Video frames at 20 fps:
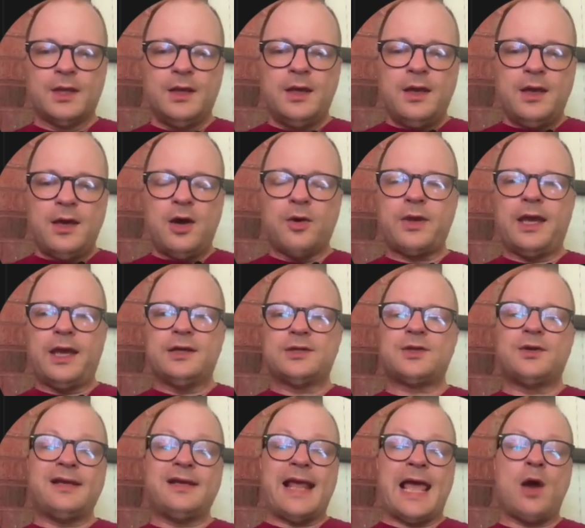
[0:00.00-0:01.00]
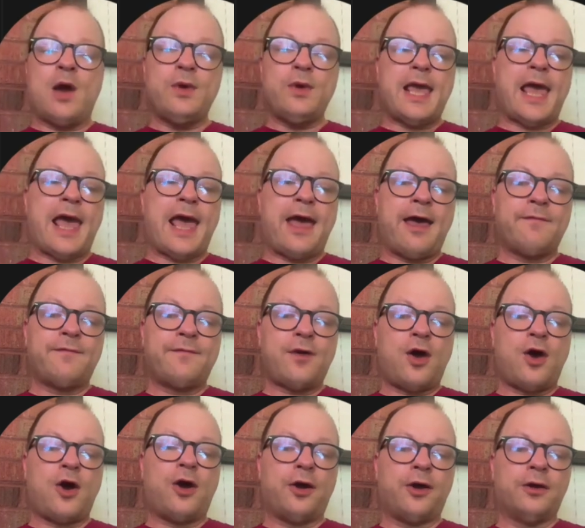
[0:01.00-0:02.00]
Okay, so now we have
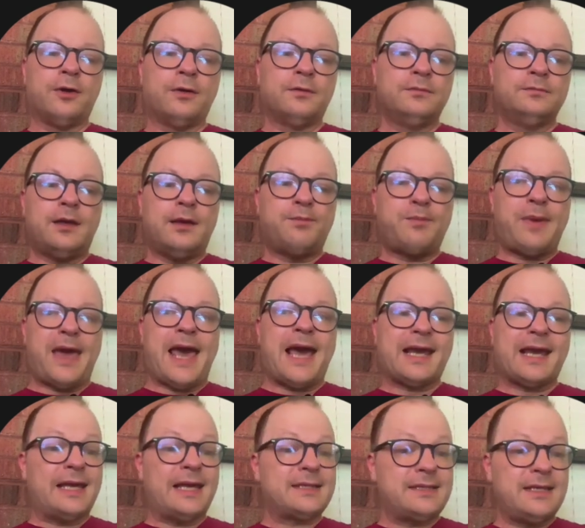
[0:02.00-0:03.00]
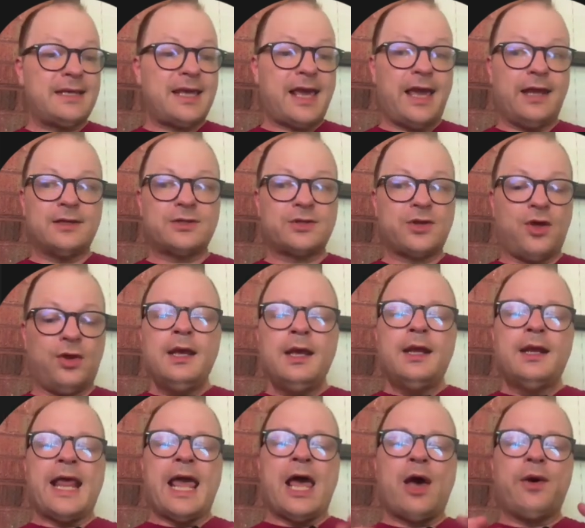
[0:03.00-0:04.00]
our Pack SDK installed.
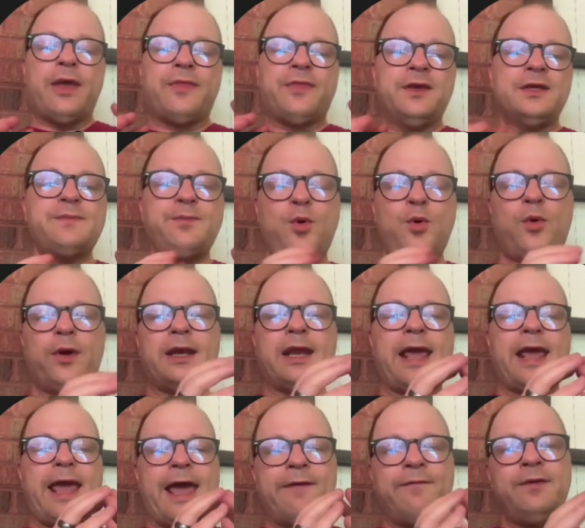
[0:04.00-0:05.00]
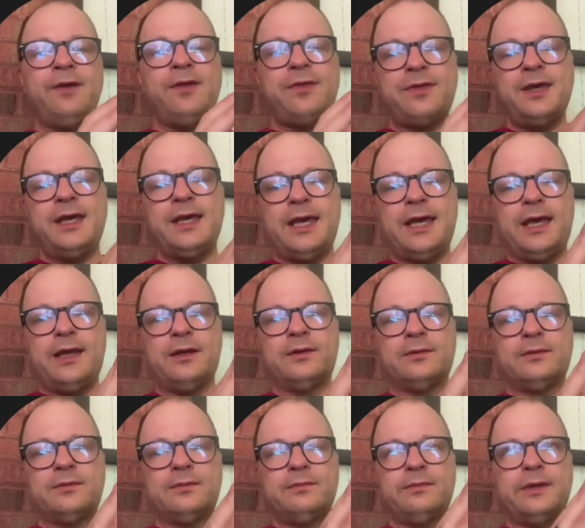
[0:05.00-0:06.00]
Now, at this point, everything
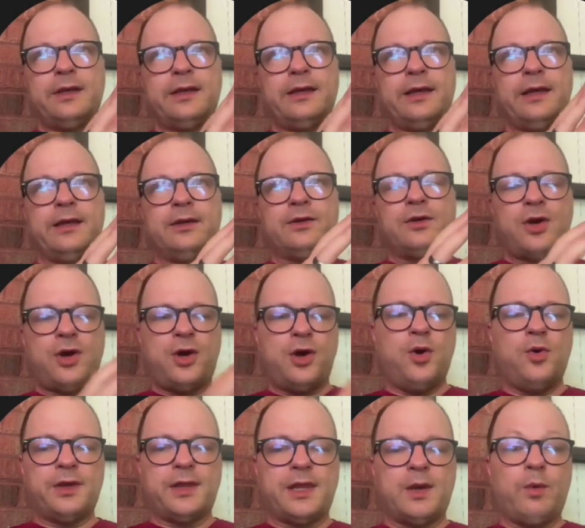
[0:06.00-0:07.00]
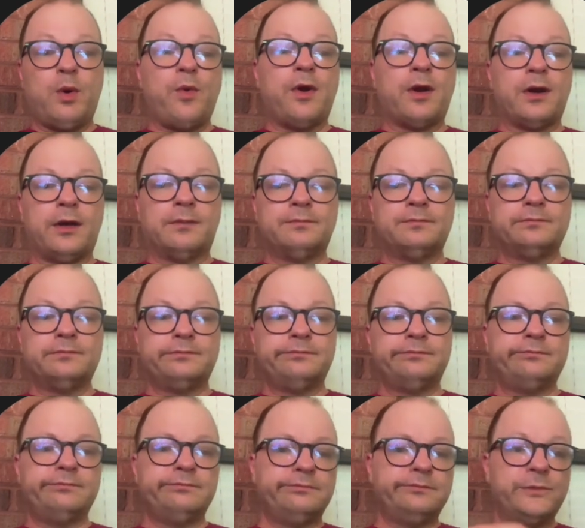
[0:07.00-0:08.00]
in Coda that we want to
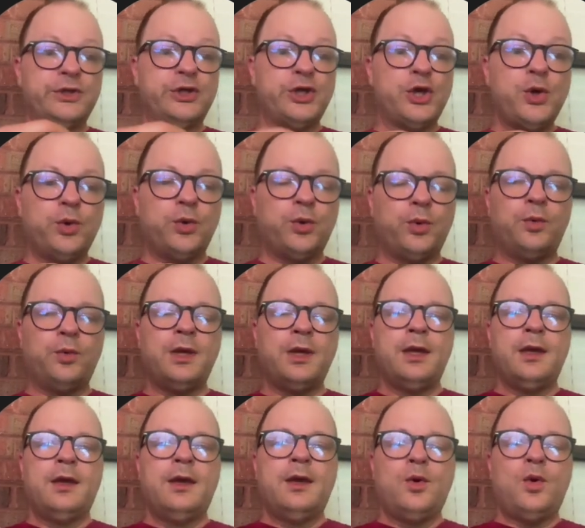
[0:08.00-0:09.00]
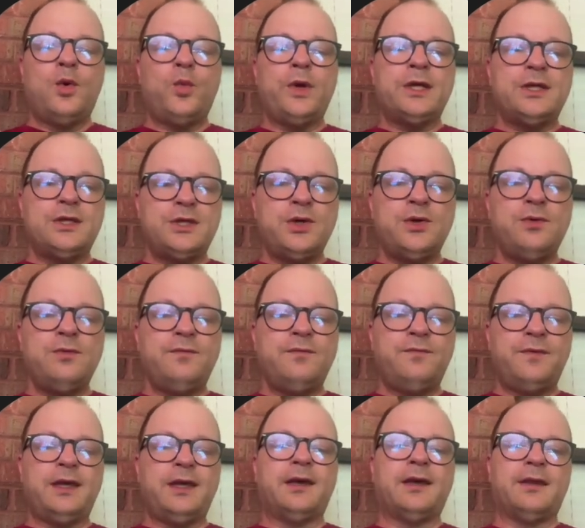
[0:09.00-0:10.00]
do, we do
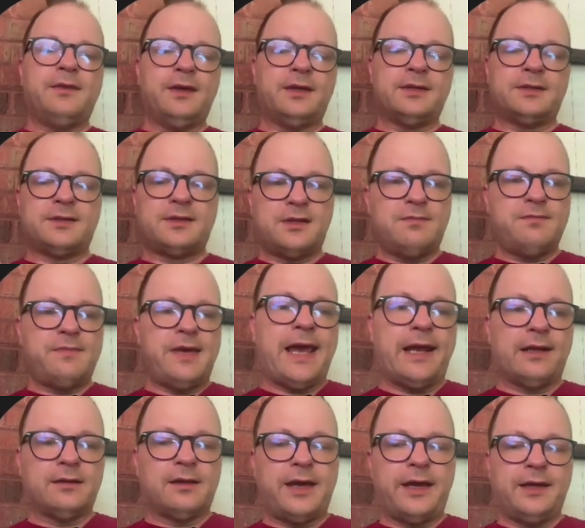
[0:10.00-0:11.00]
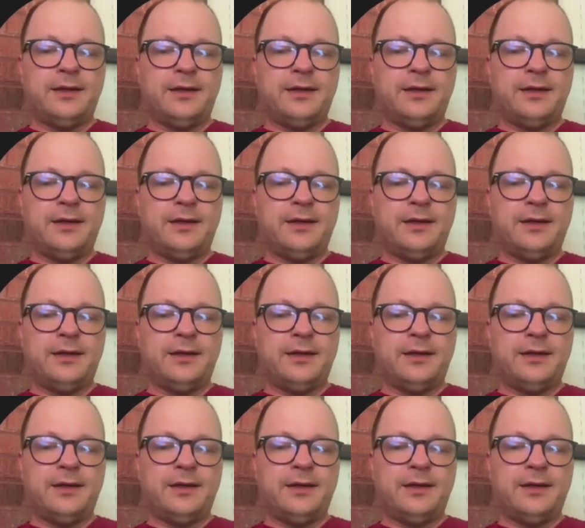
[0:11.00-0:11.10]
via this command line